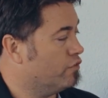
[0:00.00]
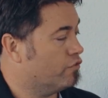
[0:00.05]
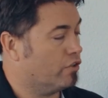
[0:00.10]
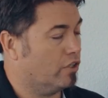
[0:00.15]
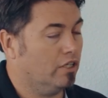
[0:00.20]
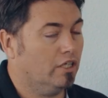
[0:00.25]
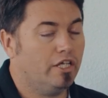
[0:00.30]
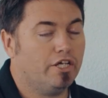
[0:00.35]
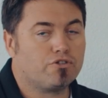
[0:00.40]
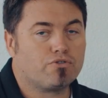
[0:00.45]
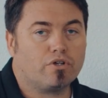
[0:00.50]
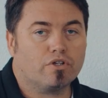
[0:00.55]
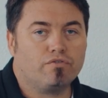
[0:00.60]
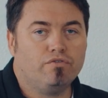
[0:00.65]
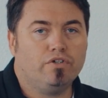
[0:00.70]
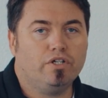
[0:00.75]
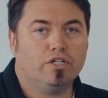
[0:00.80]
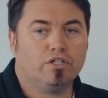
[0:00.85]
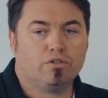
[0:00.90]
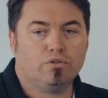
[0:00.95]
you've got an electric
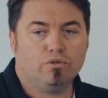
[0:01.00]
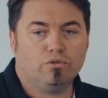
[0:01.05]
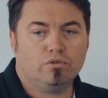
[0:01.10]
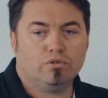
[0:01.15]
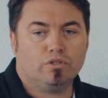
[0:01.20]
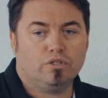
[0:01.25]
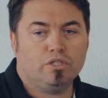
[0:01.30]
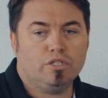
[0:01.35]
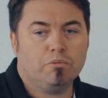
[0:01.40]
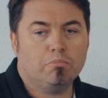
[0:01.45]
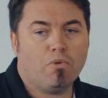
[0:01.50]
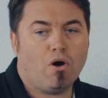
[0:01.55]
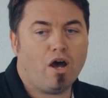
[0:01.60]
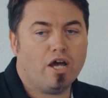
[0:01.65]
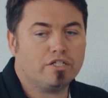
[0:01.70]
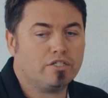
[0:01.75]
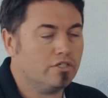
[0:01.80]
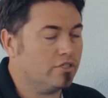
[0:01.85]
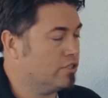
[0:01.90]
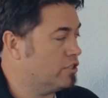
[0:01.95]
vehicle, you
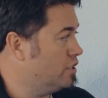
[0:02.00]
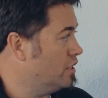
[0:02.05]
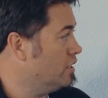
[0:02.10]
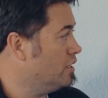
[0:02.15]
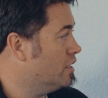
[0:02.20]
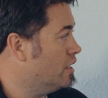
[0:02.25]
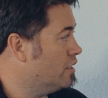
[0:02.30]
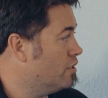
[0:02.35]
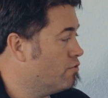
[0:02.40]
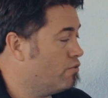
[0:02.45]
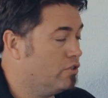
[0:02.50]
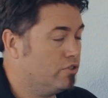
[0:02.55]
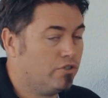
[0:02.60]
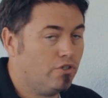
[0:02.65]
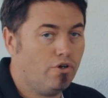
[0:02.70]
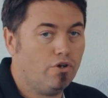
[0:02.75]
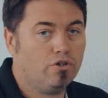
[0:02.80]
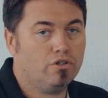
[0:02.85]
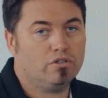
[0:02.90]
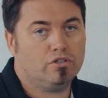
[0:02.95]
might just see that there is
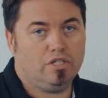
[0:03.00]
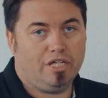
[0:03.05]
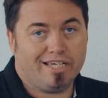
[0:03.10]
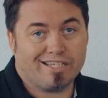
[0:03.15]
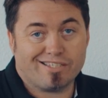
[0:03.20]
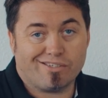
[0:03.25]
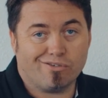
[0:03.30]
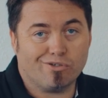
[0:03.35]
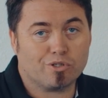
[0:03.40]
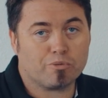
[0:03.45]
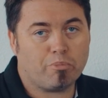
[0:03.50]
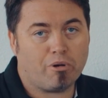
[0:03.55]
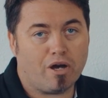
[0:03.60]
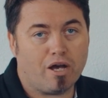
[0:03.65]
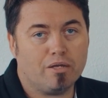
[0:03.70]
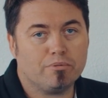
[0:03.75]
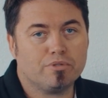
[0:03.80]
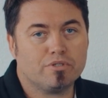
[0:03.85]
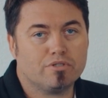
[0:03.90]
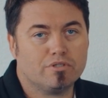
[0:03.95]
no exhaust
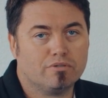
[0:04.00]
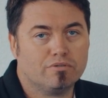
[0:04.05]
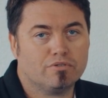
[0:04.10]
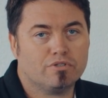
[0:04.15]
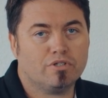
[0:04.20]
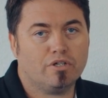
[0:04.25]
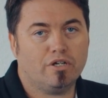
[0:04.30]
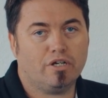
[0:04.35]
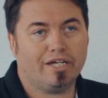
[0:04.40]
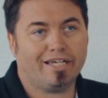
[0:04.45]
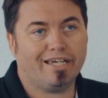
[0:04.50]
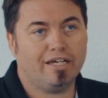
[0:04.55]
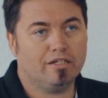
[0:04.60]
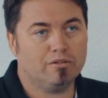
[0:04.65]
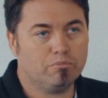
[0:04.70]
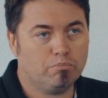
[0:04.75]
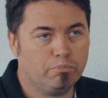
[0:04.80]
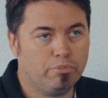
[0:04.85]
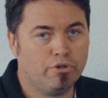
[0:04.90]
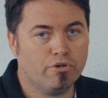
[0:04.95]
pipes. So
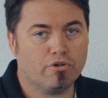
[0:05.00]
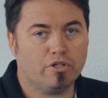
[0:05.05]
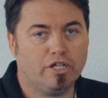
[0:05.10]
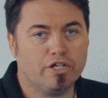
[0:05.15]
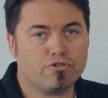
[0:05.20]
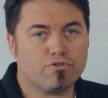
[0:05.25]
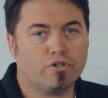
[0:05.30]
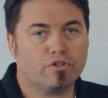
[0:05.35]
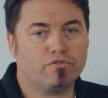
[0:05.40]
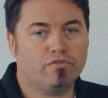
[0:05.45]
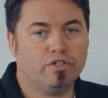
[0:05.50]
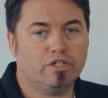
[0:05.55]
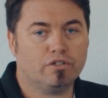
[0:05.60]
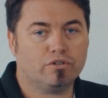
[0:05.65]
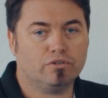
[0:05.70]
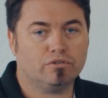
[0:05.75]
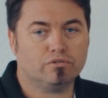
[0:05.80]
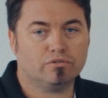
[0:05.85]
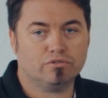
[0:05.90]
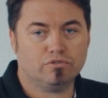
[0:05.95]
again, pure electric
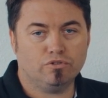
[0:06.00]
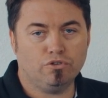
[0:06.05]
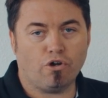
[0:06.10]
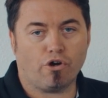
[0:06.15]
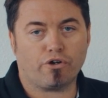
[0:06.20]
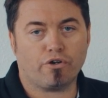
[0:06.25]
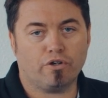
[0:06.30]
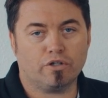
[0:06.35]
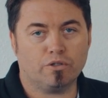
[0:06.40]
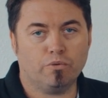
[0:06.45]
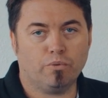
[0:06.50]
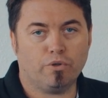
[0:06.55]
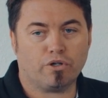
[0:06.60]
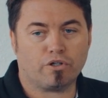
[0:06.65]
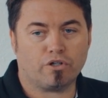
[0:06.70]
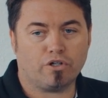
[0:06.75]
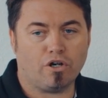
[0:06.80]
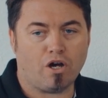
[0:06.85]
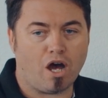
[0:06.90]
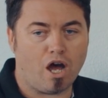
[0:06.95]
vehicle, not going to
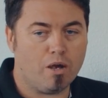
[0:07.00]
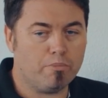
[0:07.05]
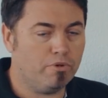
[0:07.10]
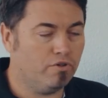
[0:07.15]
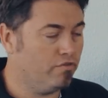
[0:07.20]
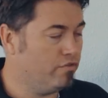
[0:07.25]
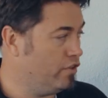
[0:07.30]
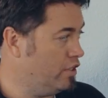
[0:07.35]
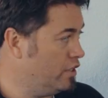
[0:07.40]
work on a hybrid